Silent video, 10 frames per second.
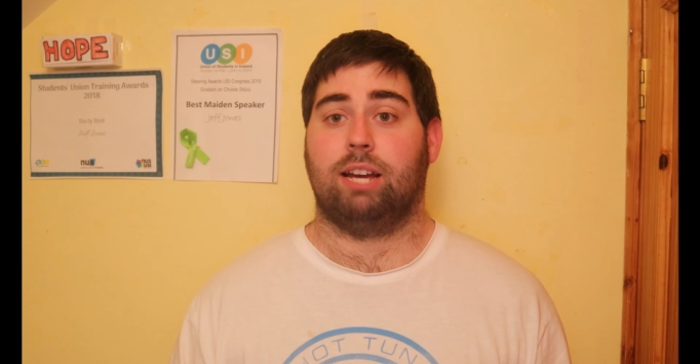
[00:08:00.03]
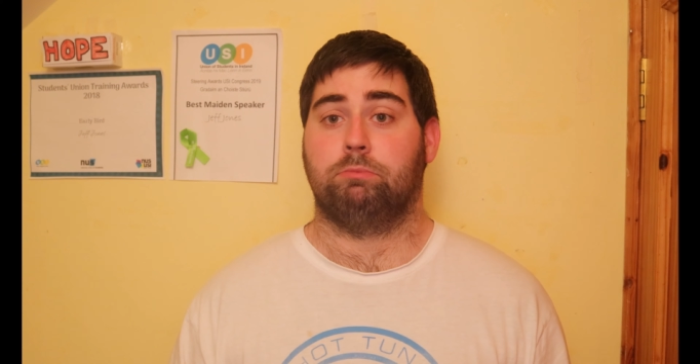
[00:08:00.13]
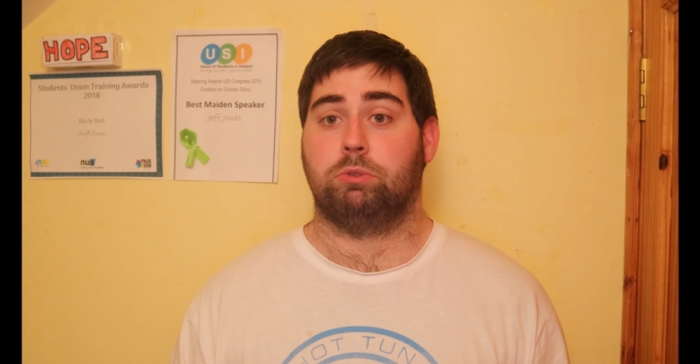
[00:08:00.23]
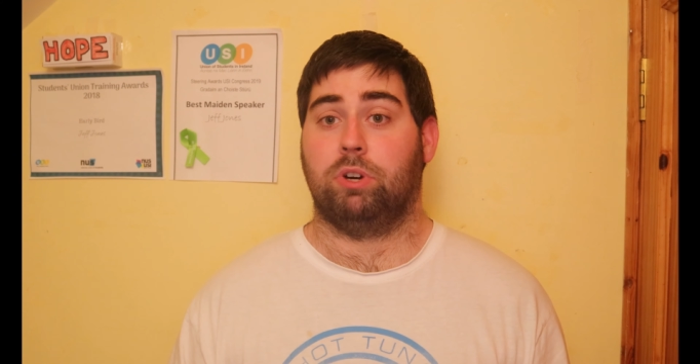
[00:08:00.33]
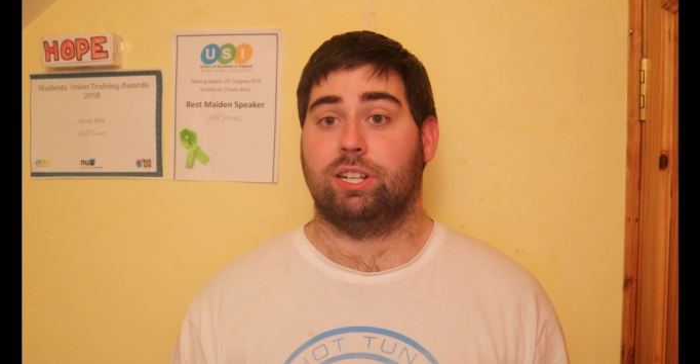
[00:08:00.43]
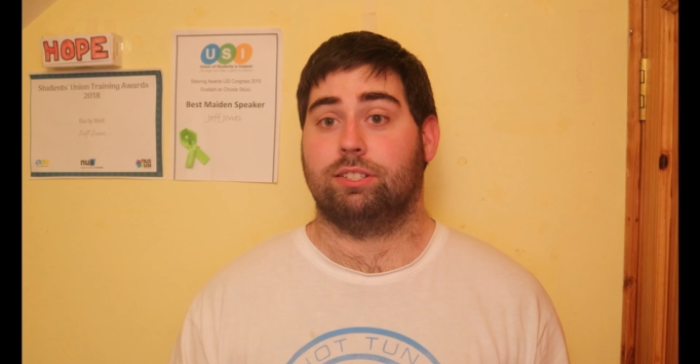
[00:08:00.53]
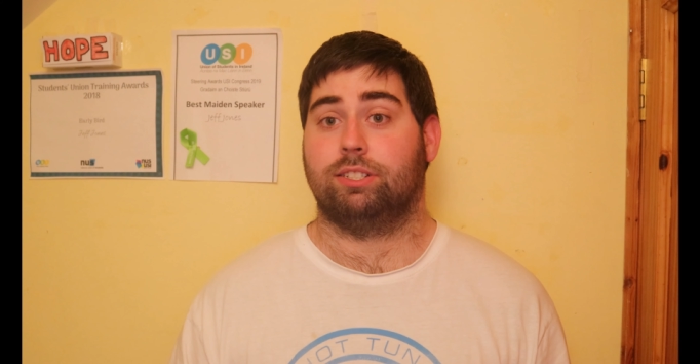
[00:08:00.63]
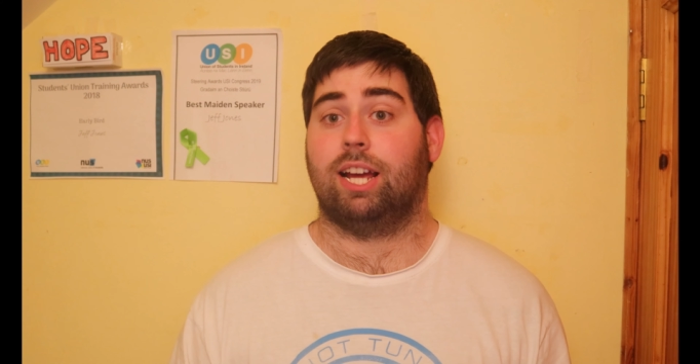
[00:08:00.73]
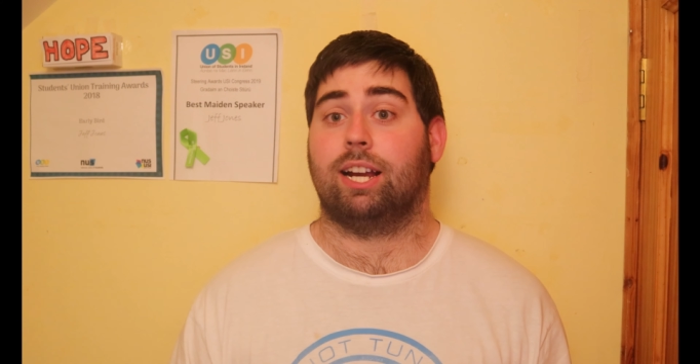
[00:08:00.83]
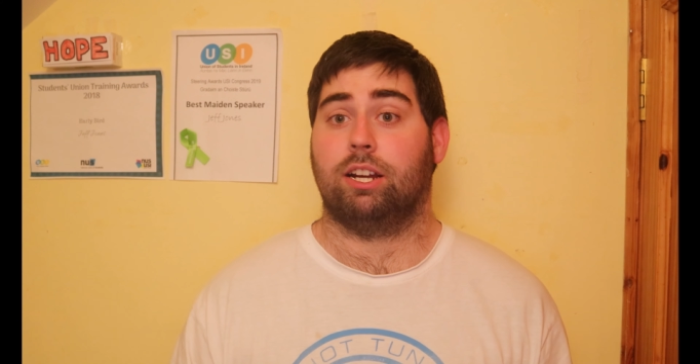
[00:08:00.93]
camp twice,
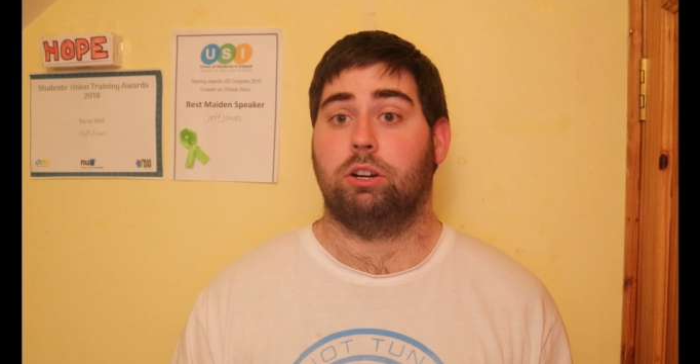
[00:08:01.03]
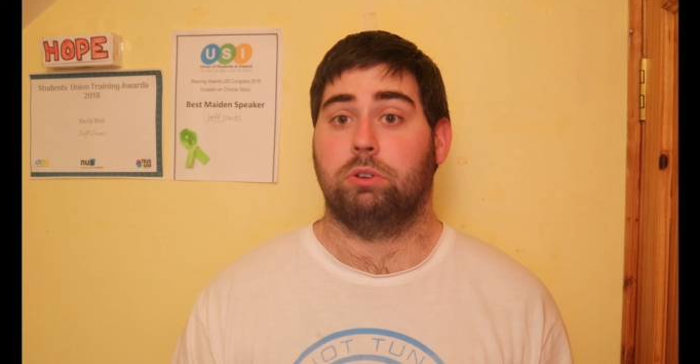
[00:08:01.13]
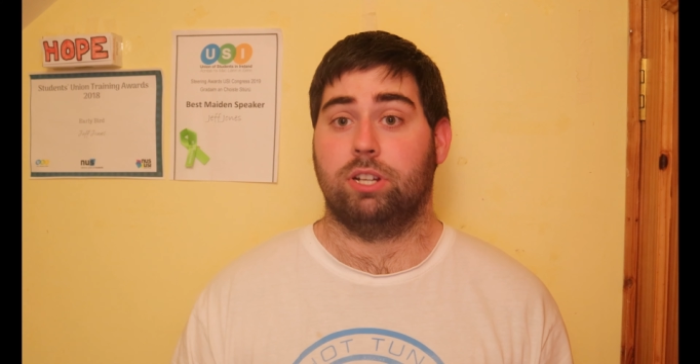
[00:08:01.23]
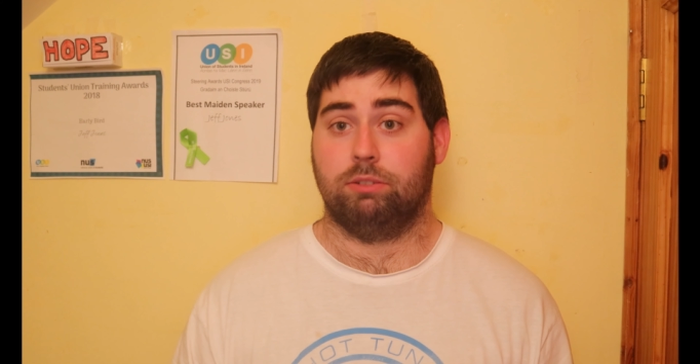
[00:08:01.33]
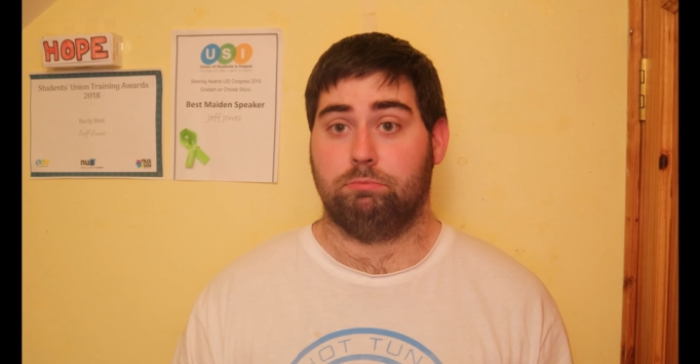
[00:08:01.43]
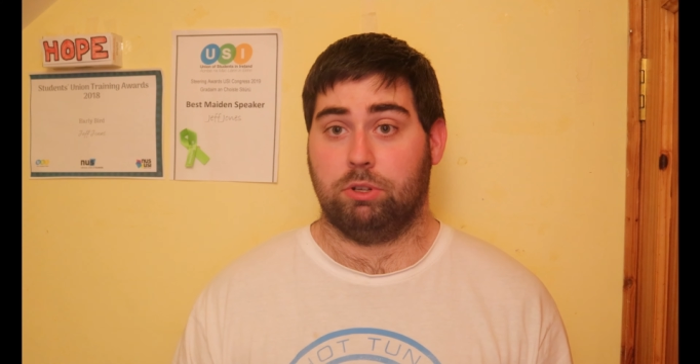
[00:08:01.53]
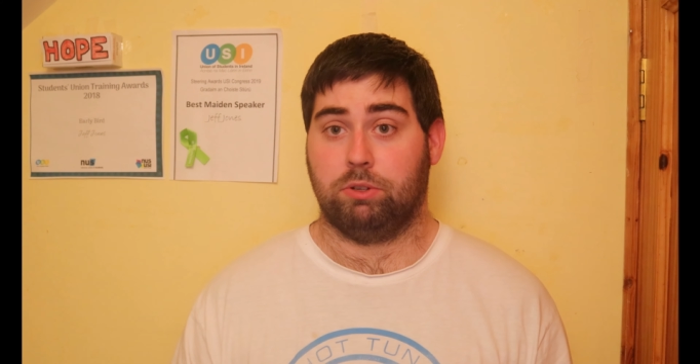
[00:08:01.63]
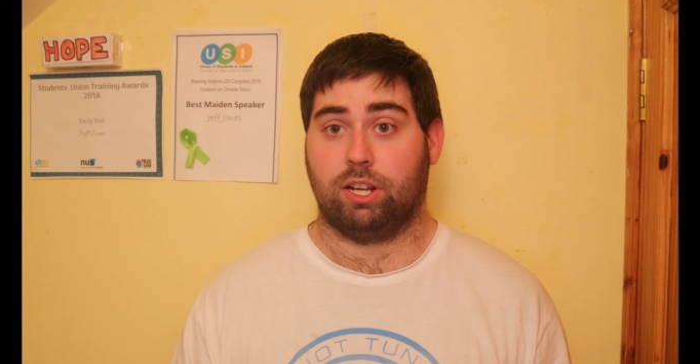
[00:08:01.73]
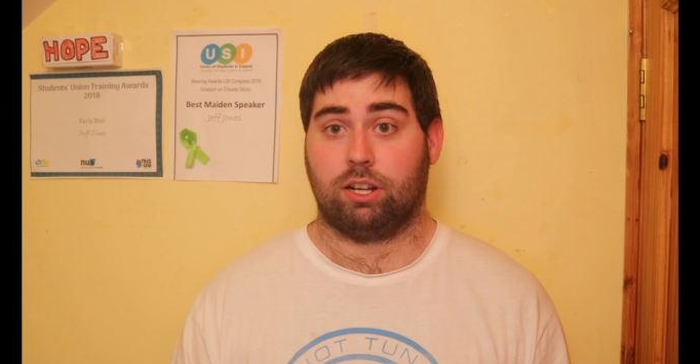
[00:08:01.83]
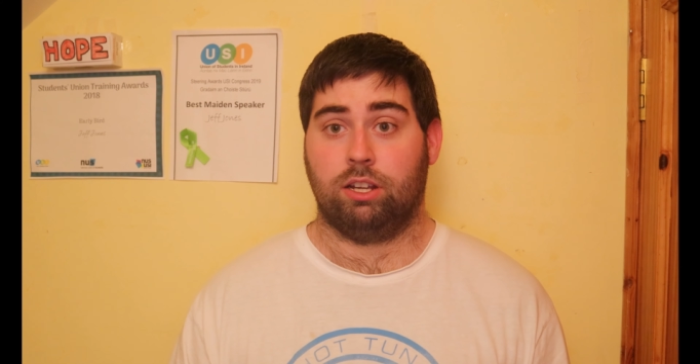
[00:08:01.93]
Dachau in
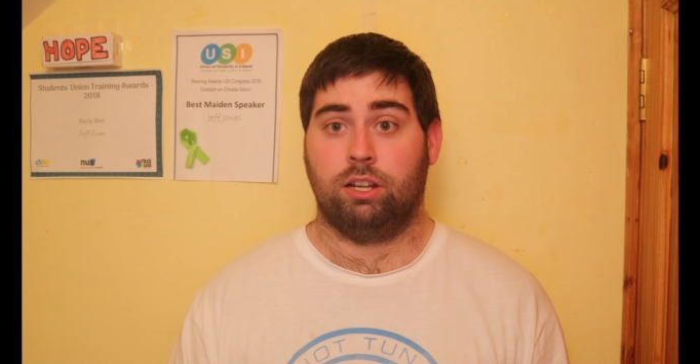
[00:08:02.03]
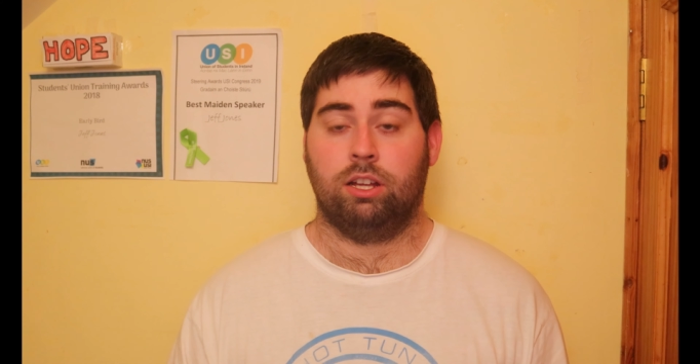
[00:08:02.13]
Munich.